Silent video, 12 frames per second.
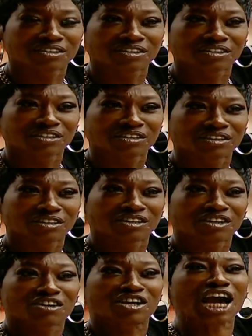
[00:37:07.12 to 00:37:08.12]
of this
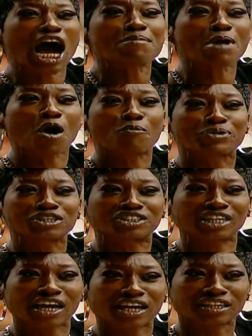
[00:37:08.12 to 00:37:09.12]
stuff? Who come up
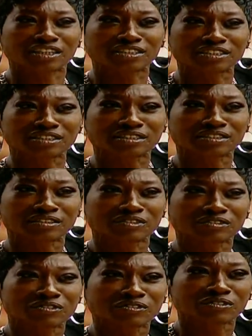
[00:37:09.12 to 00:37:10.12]
with this stuff? And
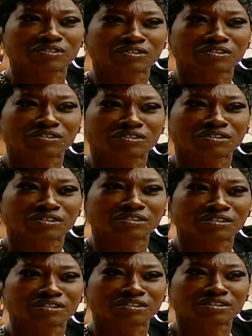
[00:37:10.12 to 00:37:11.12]
now all of a sudden
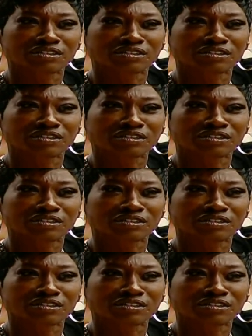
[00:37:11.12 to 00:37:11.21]
they,